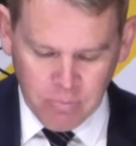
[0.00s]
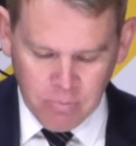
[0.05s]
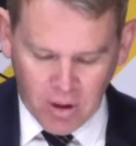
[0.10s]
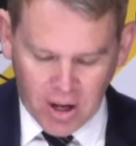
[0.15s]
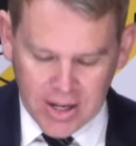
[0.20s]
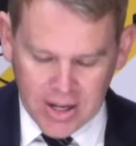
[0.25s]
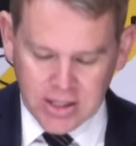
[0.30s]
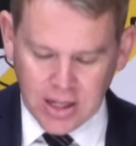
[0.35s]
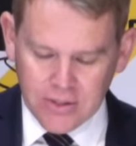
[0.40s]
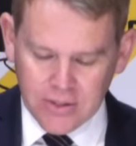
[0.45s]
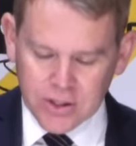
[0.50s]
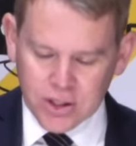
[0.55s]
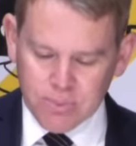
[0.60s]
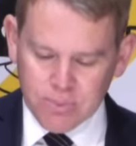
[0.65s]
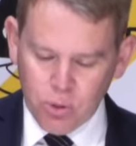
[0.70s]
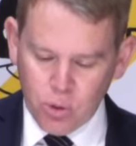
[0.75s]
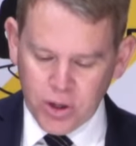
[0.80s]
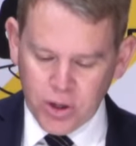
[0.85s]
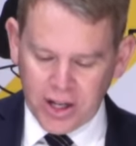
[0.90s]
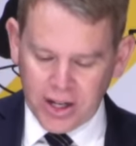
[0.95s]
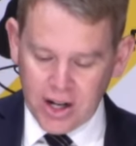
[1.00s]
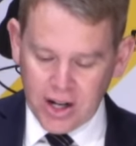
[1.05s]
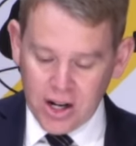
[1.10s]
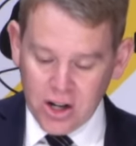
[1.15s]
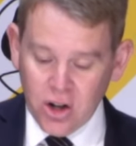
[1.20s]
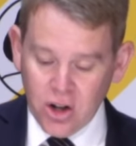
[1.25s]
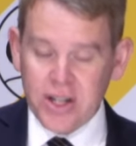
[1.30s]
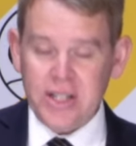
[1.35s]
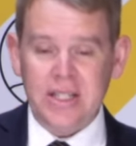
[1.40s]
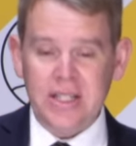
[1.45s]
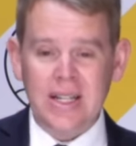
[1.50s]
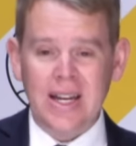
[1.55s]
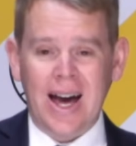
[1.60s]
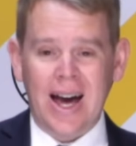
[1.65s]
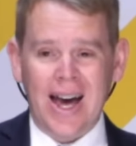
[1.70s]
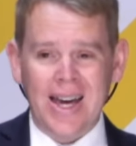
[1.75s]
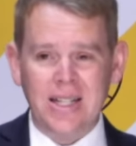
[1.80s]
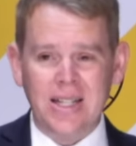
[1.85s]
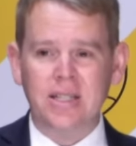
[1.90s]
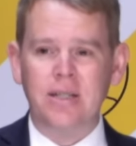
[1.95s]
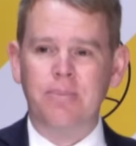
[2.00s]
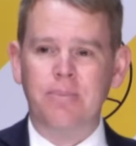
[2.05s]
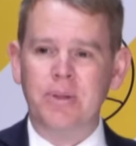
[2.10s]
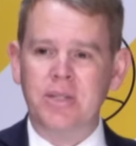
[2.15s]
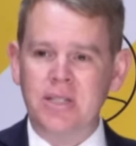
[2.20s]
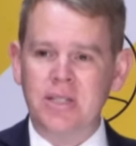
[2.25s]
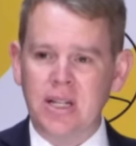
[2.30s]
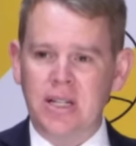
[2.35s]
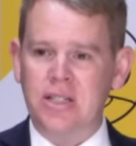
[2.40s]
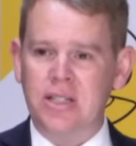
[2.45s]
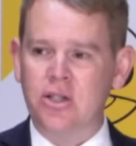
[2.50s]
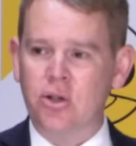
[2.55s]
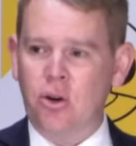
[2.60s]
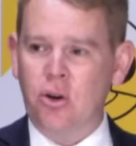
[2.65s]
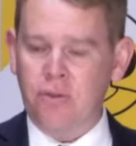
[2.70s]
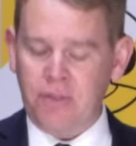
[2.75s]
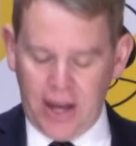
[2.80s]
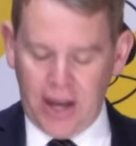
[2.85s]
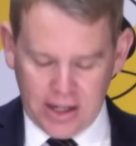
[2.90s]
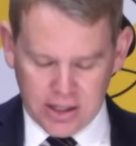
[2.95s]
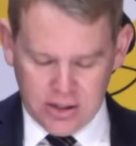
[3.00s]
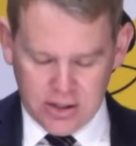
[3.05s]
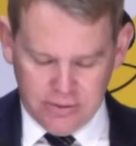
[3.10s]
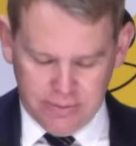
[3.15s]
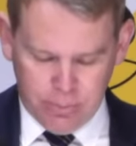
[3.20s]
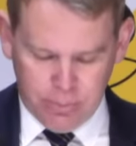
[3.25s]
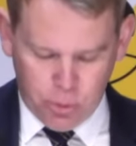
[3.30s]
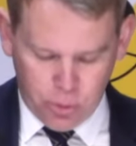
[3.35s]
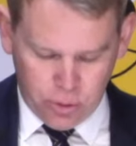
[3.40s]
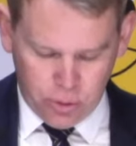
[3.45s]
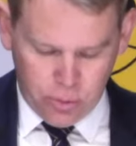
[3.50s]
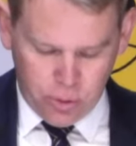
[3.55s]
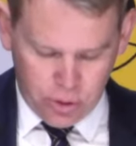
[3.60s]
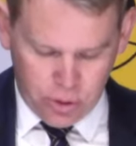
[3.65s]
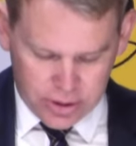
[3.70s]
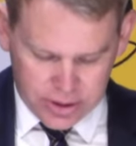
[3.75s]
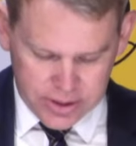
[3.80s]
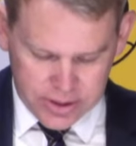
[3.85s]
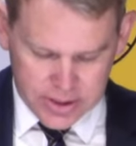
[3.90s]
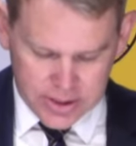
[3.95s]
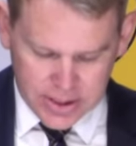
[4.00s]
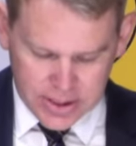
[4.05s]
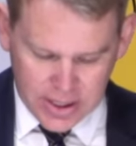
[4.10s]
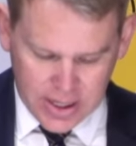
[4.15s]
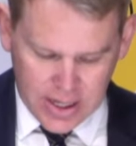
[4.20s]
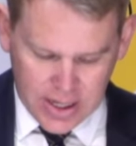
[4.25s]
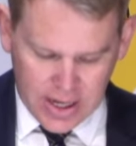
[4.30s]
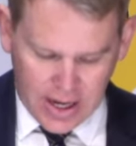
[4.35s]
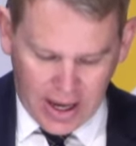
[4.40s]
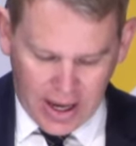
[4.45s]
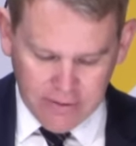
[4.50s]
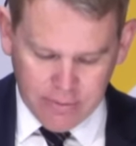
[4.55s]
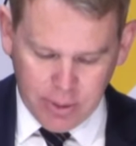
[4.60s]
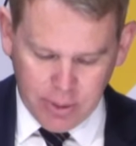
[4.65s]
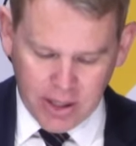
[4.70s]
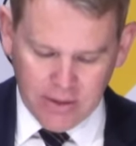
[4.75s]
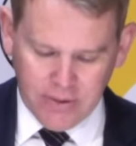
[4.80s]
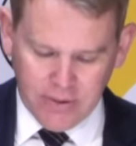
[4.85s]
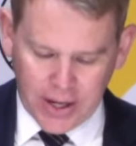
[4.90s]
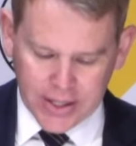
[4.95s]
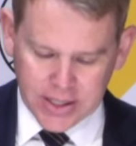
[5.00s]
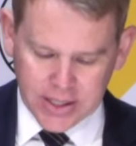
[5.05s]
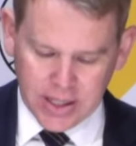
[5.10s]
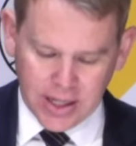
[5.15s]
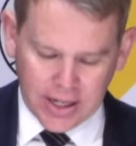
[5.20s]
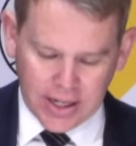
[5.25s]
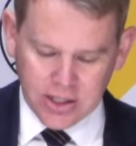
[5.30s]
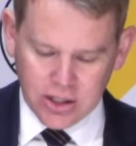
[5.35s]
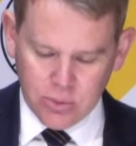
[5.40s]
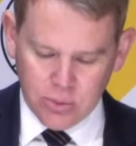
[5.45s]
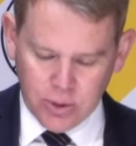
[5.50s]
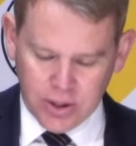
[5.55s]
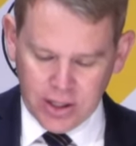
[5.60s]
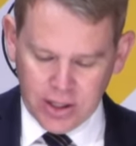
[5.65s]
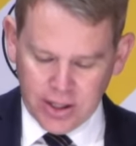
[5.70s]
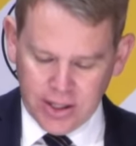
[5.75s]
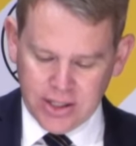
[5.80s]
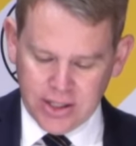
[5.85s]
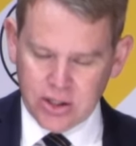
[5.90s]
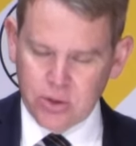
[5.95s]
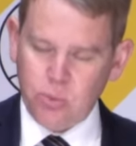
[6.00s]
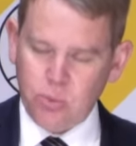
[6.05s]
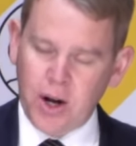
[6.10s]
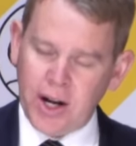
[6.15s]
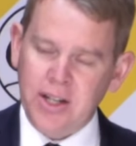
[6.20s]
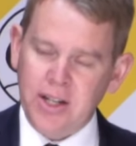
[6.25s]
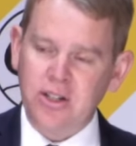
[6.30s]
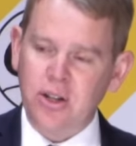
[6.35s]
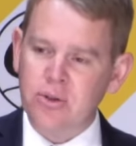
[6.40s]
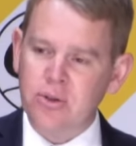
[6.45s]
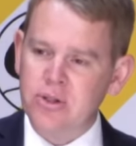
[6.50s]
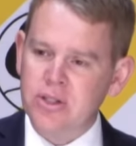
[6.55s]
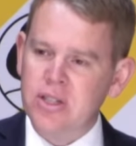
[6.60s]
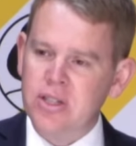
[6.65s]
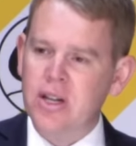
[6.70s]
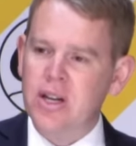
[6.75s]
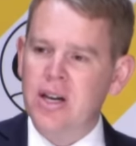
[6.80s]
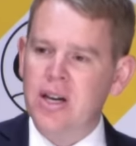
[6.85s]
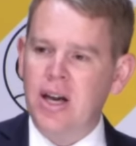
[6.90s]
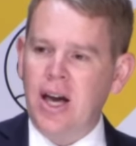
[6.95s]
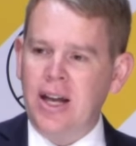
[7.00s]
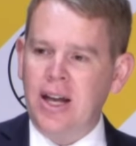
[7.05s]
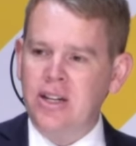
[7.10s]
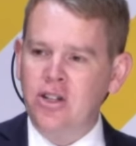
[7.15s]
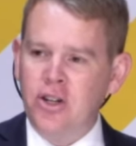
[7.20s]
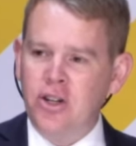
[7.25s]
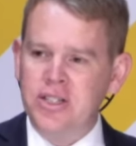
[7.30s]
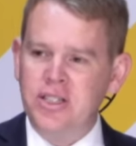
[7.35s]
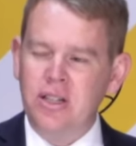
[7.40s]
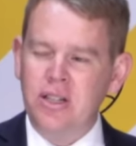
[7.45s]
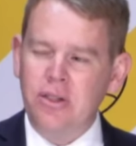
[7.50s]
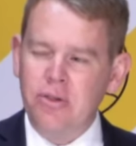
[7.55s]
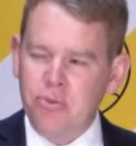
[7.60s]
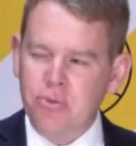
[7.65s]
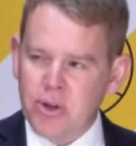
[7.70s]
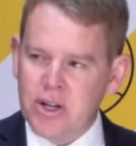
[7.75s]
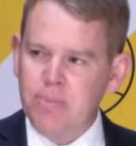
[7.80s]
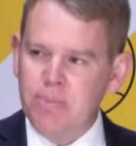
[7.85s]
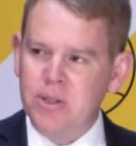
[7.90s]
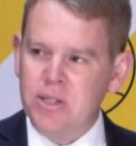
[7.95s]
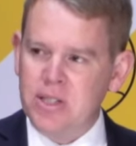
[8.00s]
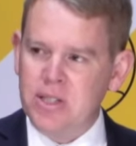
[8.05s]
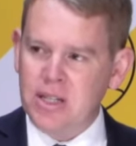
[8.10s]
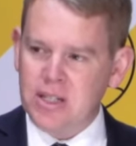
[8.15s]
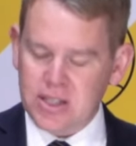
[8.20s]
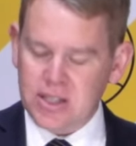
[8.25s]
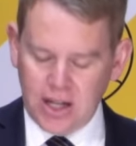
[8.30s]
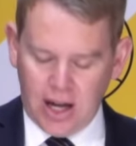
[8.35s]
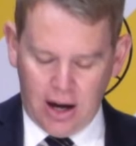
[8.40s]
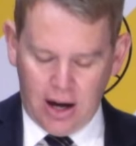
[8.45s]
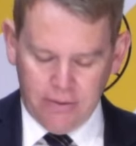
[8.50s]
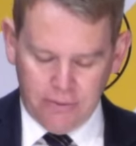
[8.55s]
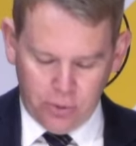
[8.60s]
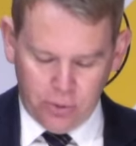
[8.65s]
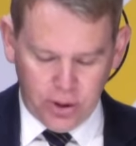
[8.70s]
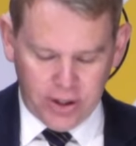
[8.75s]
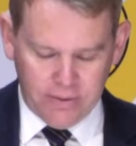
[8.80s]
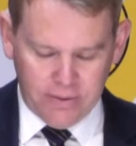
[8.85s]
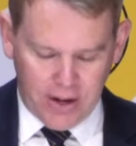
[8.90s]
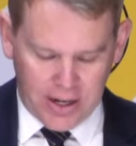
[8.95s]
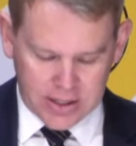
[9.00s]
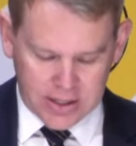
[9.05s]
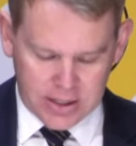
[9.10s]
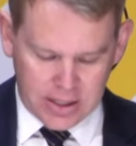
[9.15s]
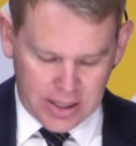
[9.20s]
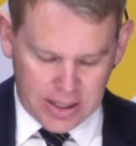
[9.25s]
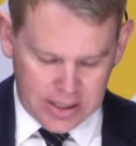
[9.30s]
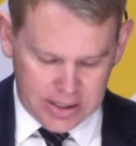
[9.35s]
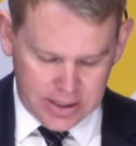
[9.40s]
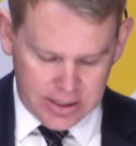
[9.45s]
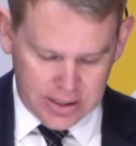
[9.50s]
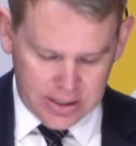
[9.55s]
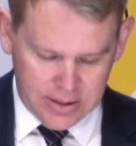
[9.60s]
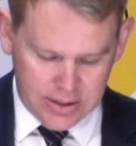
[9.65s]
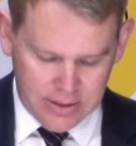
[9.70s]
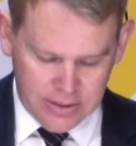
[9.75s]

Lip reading: As at this morning, 98% of active border workers have been vaccinated with at least one dose, and 93% are fully vaccinated.